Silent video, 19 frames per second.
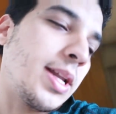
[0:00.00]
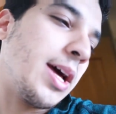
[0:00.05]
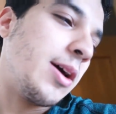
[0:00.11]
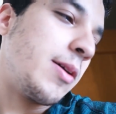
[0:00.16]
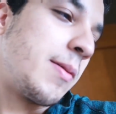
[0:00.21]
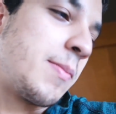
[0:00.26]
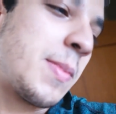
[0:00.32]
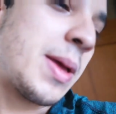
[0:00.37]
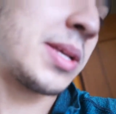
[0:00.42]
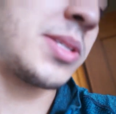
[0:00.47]

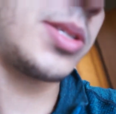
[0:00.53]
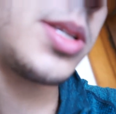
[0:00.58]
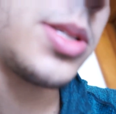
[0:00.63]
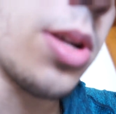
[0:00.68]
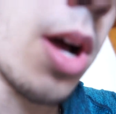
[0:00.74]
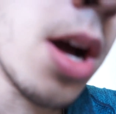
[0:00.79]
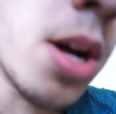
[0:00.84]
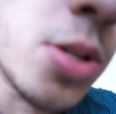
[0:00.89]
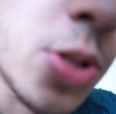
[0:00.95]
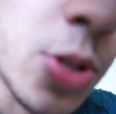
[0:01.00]
now. I'm actually
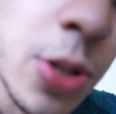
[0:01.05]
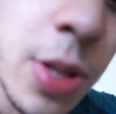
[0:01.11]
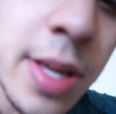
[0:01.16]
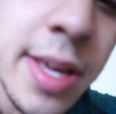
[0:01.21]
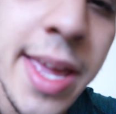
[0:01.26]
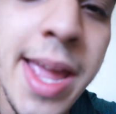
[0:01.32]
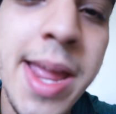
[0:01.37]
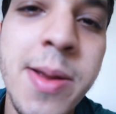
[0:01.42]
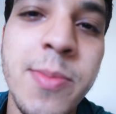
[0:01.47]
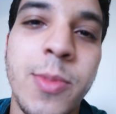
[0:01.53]
talking to the
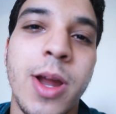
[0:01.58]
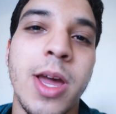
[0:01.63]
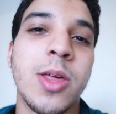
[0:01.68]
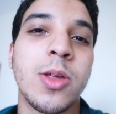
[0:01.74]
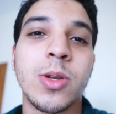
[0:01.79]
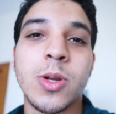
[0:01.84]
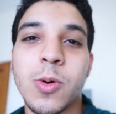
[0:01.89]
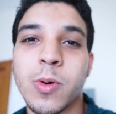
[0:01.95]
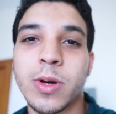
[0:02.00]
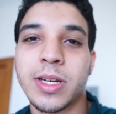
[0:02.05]
camera. I
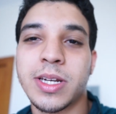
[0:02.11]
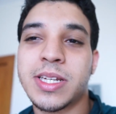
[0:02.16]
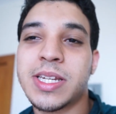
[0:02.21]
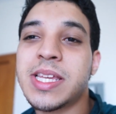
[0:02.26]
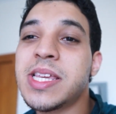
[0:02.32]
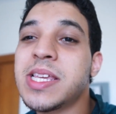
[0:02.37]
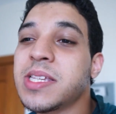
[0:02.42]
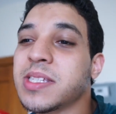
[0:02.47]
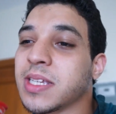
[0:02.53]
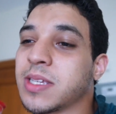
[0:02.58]
don't know what it
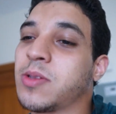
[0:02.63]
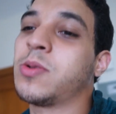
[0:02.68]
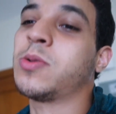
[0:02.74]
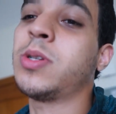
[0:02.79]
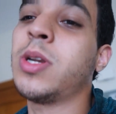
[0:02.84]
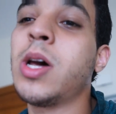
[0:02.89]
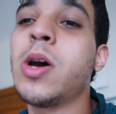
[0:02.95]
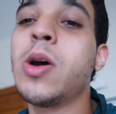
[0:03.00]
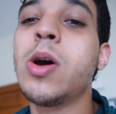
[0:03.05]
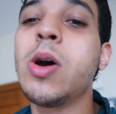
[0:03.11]
is. I
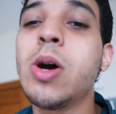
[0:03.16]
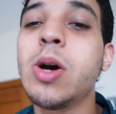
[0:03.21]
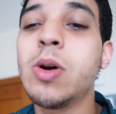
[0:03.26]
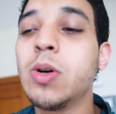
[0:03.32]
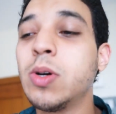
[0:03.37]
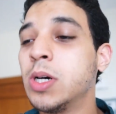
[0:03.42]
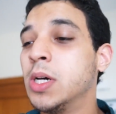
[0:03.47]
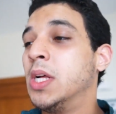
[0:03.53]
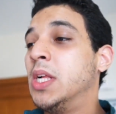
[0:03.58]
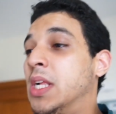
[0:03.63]
don't
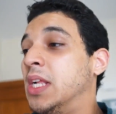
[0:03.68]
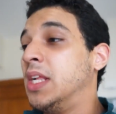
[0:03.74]
know.